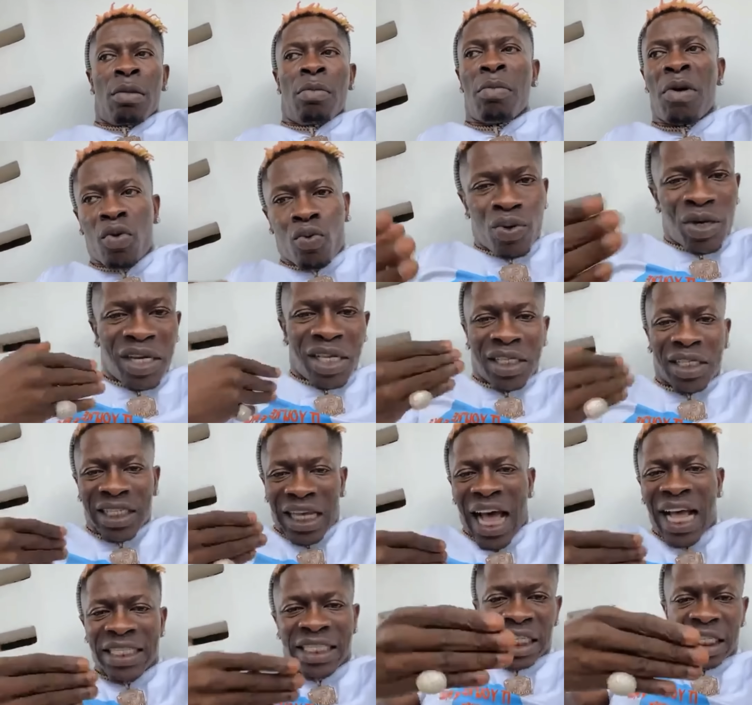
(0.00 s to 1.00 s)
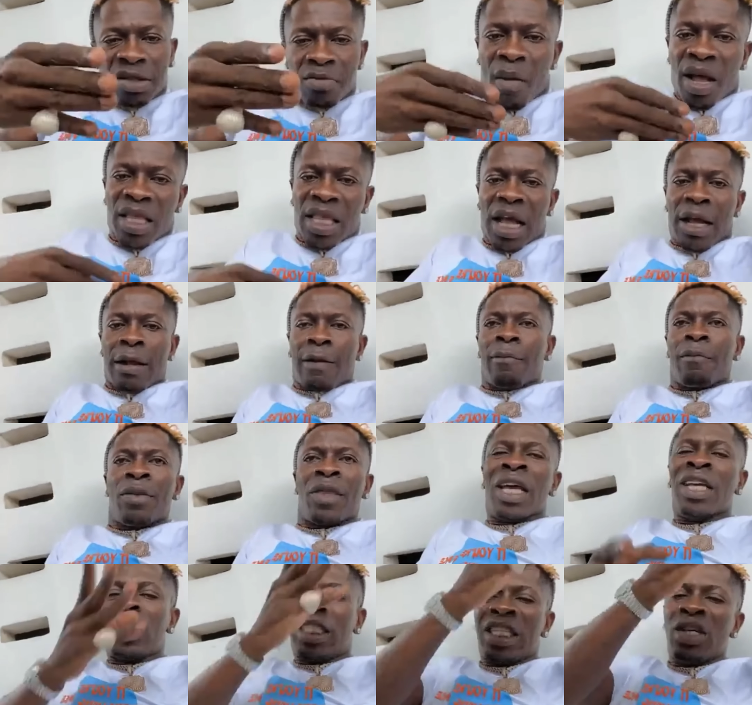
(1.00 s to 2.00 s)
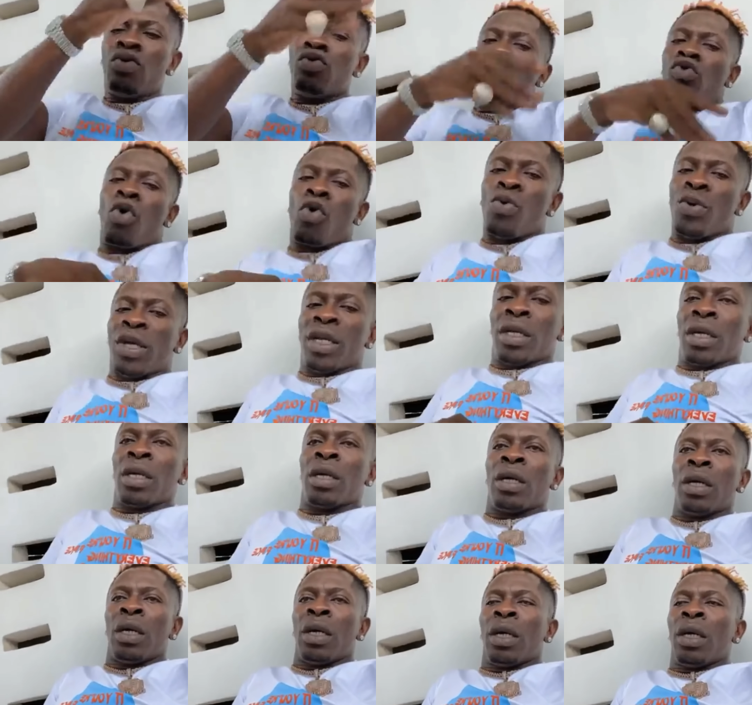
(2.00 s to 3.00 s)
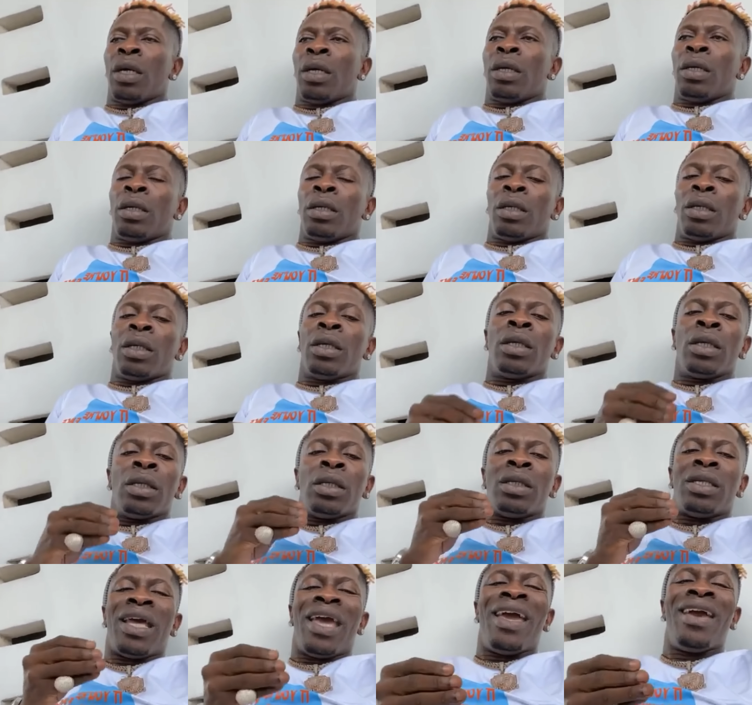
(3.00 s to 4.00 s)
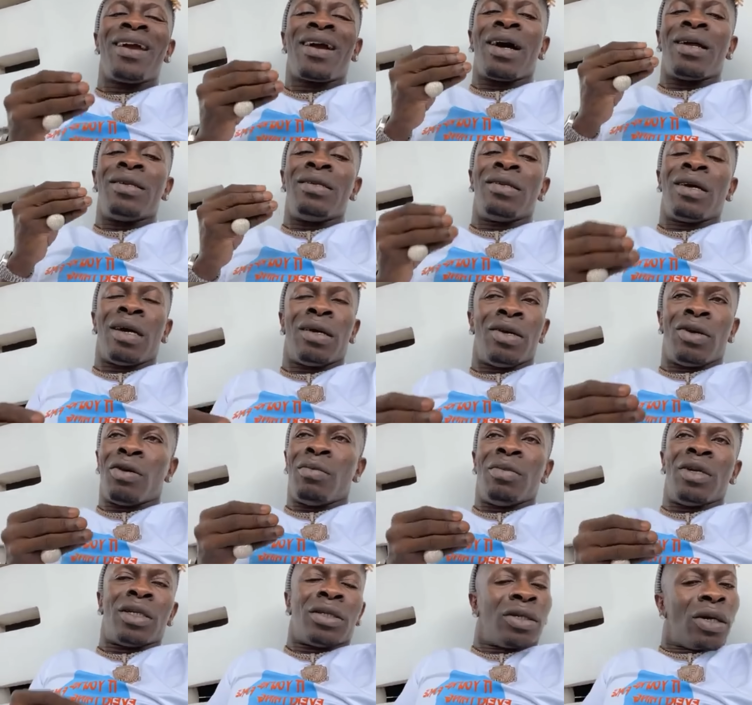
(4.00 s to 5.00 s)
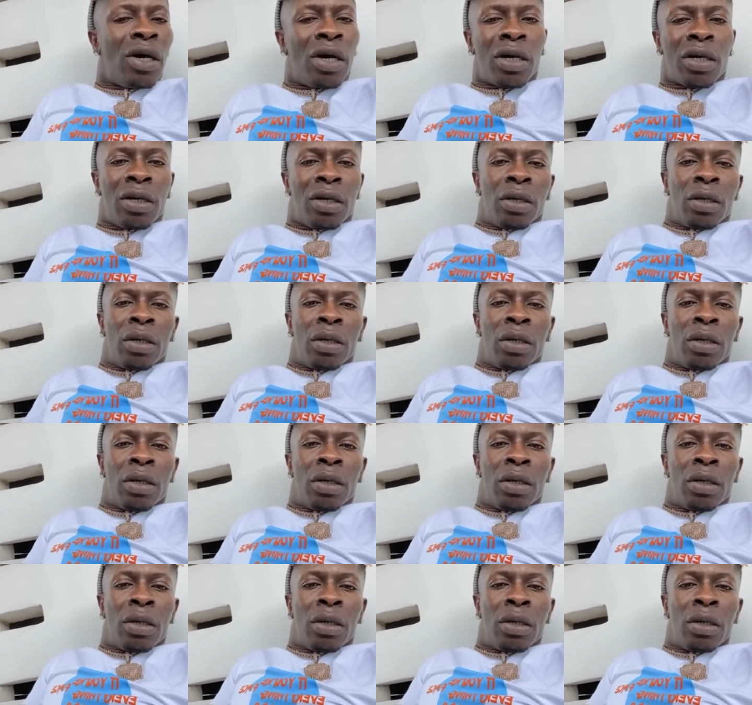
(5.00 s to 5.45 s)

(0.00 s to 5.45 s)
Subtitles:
We could discuss this matter and see who go win. They ain't got nothing on me, dog.